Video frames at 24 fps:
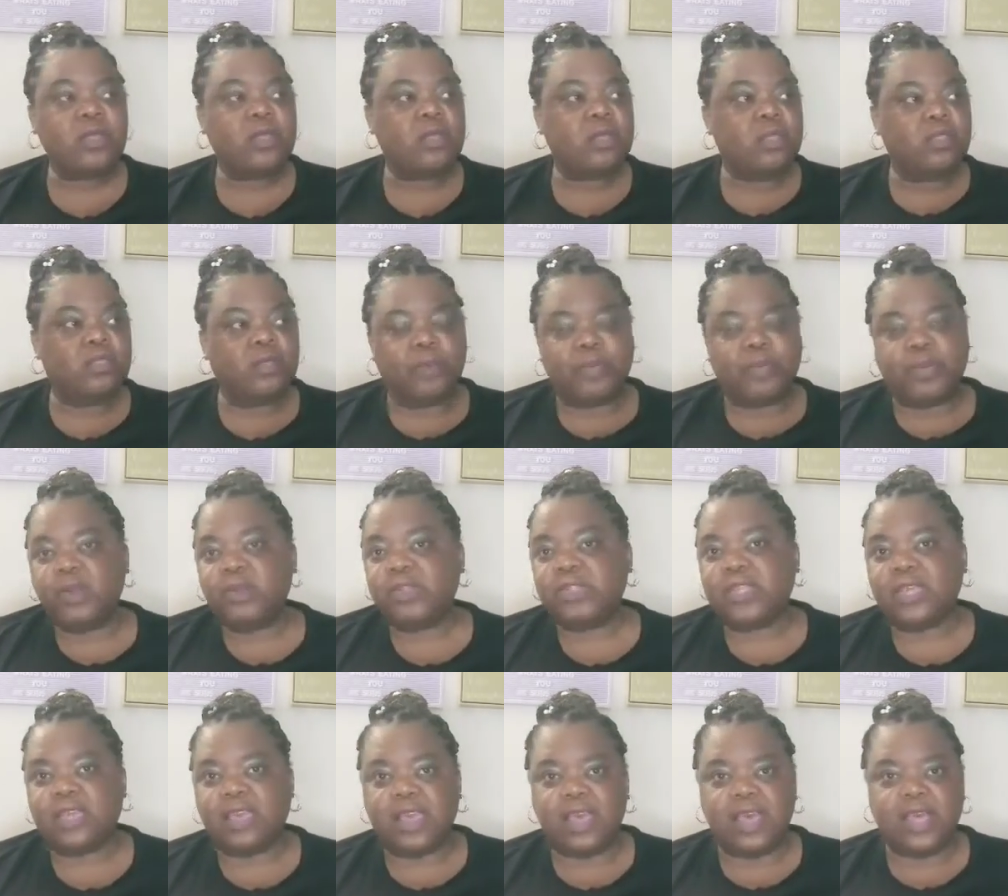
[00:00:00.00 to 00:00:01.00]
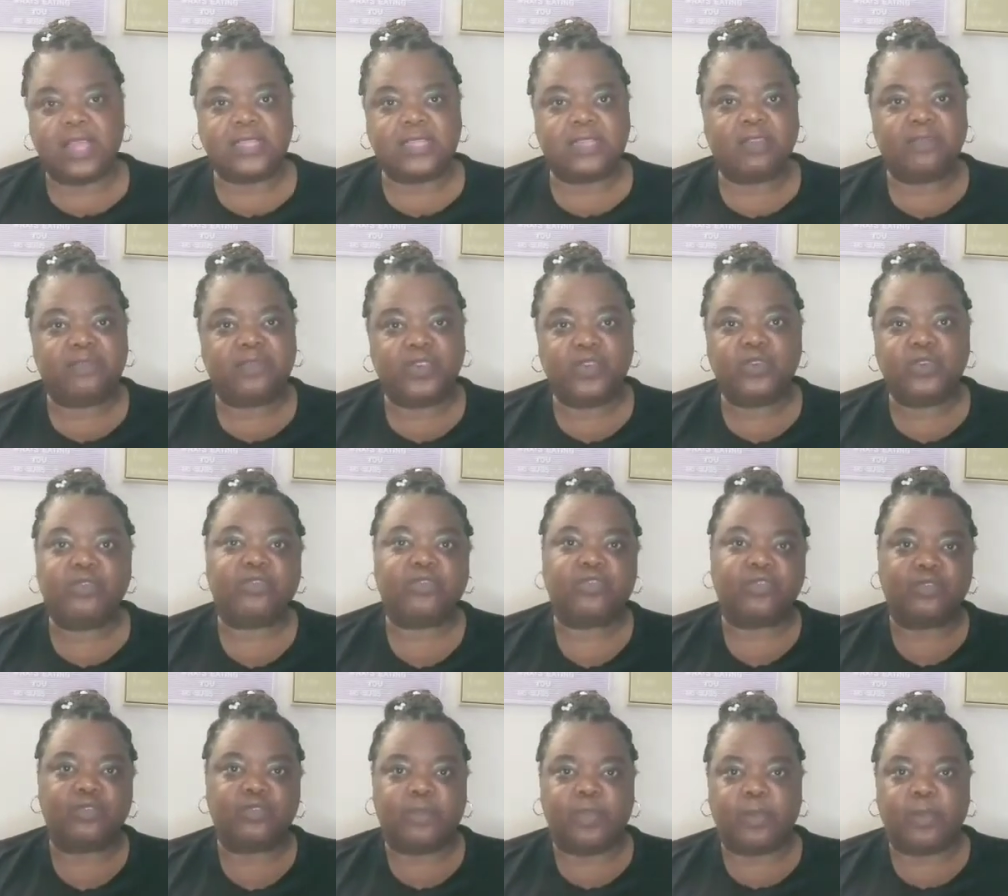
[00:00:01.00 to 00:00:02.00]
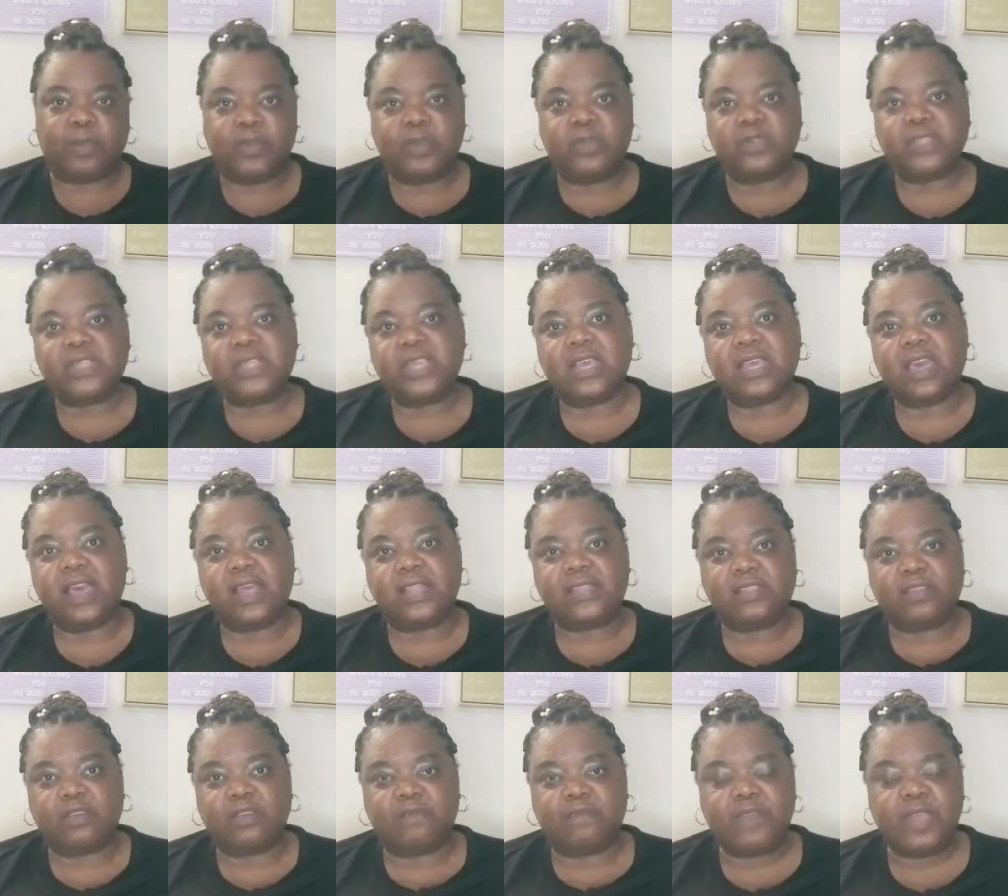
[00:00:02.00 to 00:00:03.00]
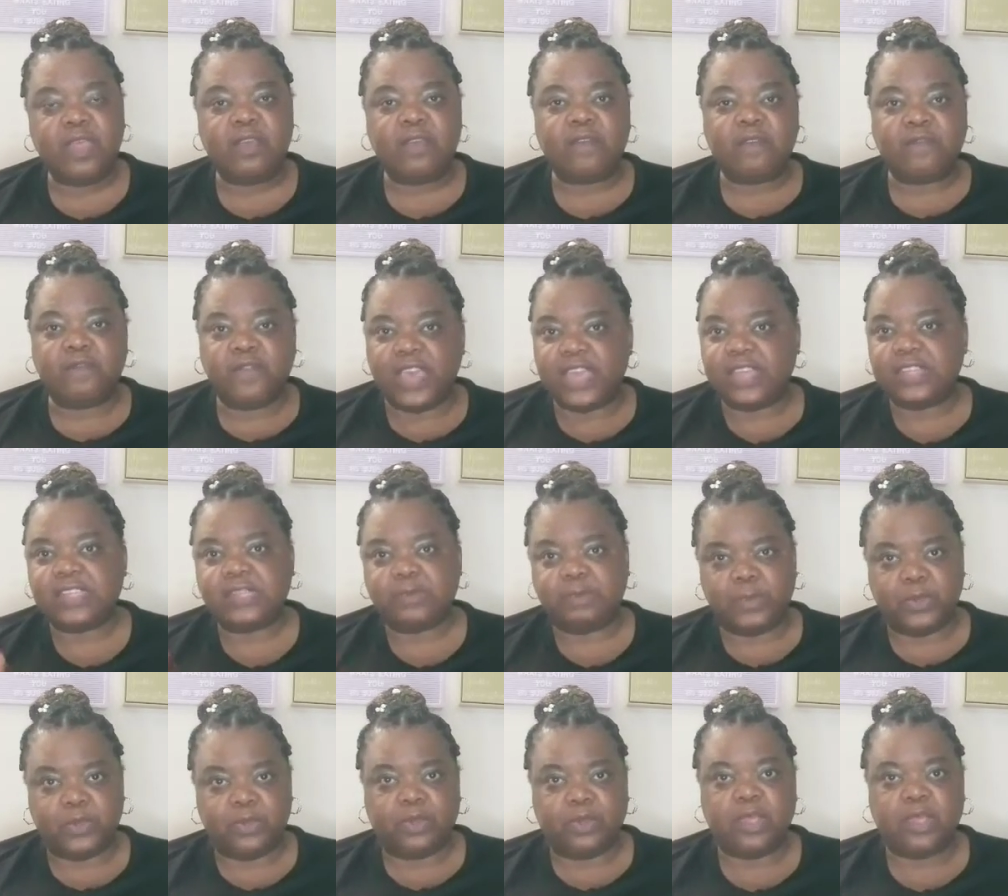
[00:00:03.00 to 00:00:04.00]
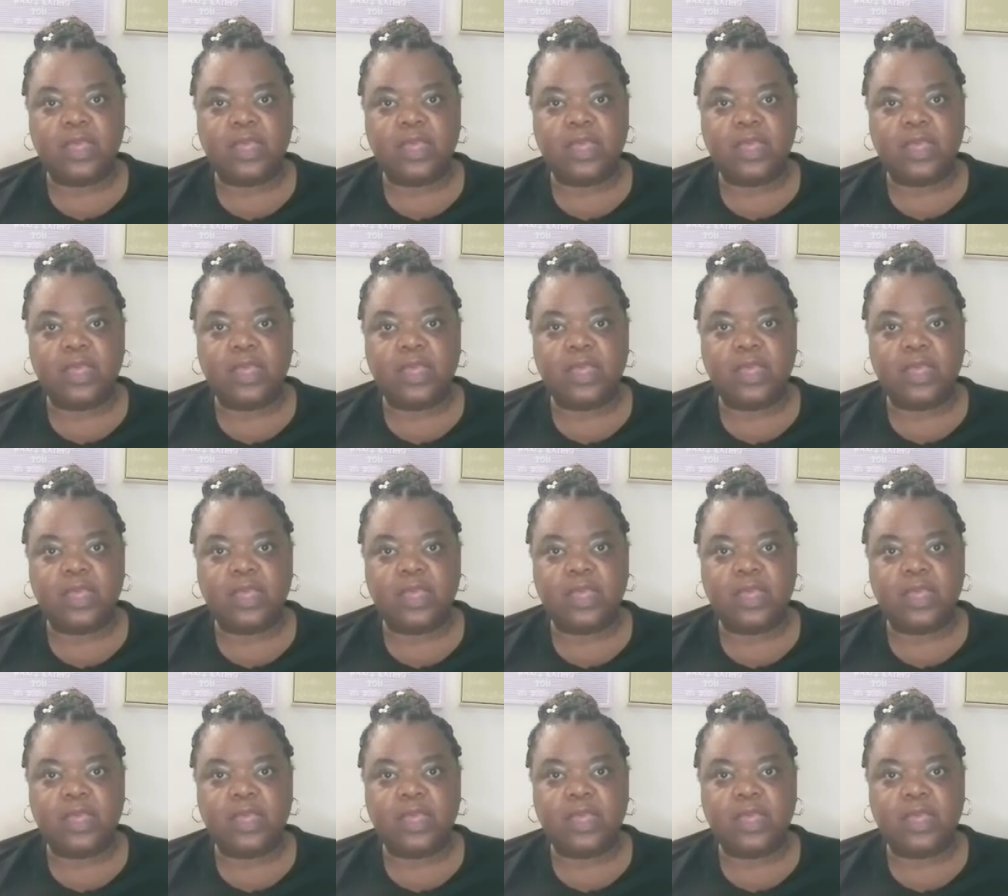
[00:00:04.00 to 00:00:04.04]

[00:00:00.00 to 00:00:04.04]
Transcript: the pros and cons of YouTube, the pros and cons of Facebook.